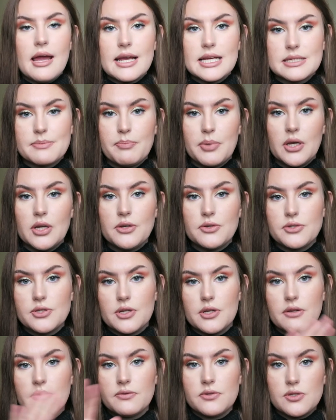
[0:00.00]
It's
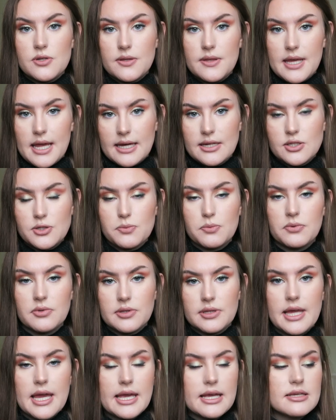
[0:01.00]
Bluetooth to the actual
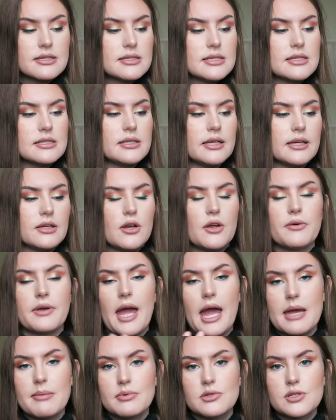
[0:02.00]
thing, so there's like no
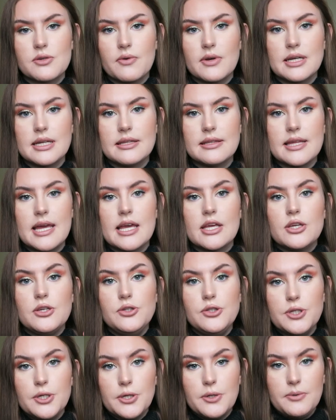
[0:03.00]
cables or anything.
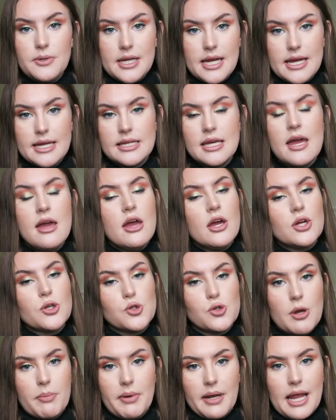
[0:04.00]
You do need
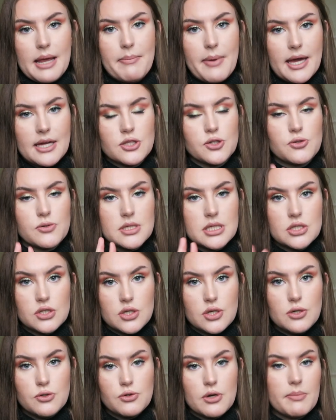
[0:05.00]
triple A batteries,
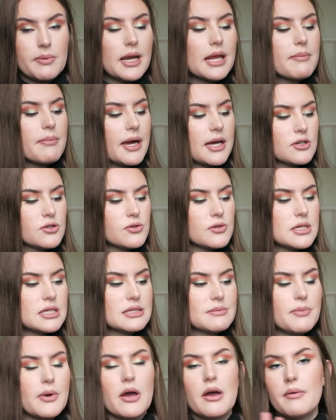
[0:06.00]
two triple A
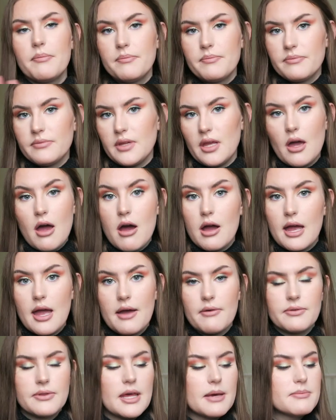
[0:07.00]
batteries, but I
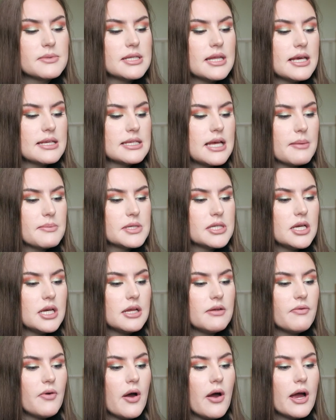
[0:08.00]
have them, so that's
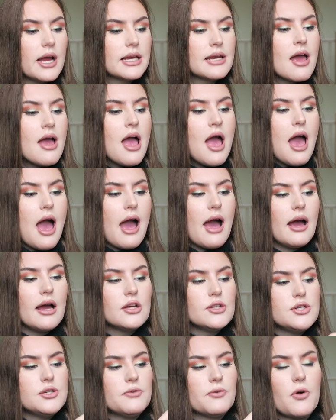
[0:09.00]
absolutely fine.
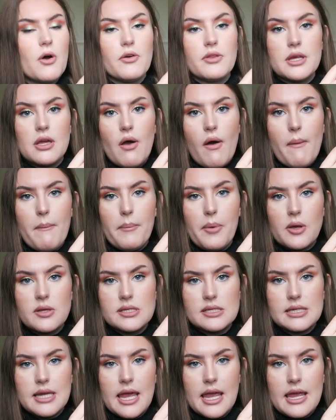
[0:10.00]
And you've got the on
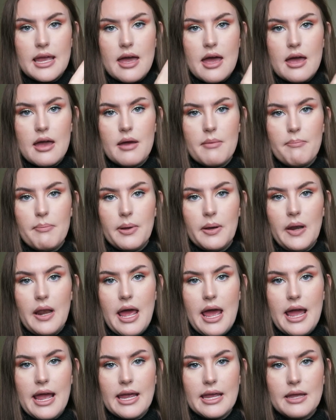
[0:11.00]
button here,
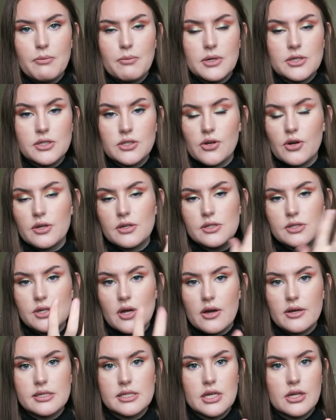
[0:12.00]
play, which kind of
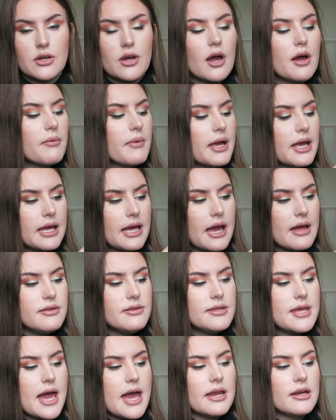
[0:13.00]
starts it going,
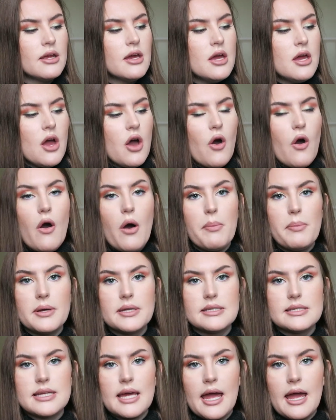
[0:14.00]
and then up
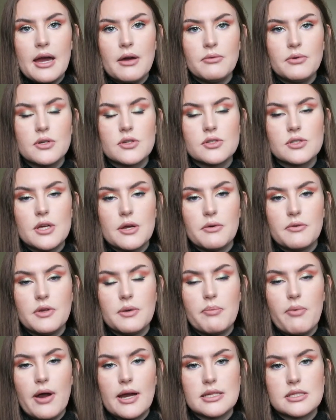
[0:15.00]
and down. So if
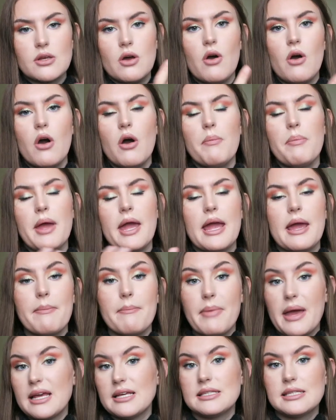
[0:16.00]
you press up,
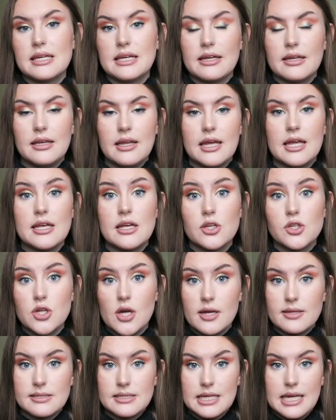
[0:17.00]
it basically
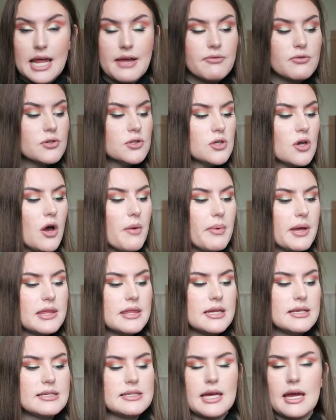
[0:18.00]
turns the levels up,
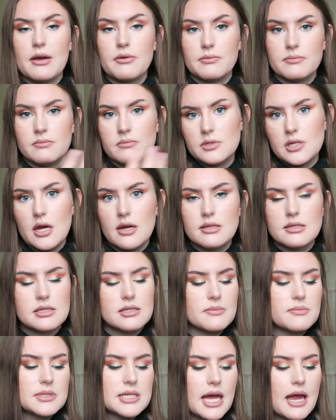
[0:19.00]
and then down turns
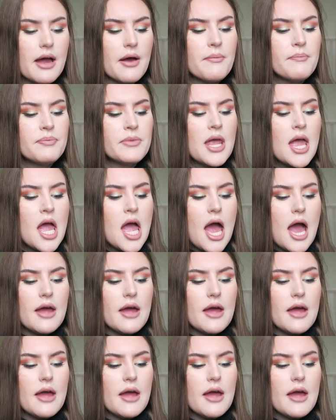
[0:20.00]
them down.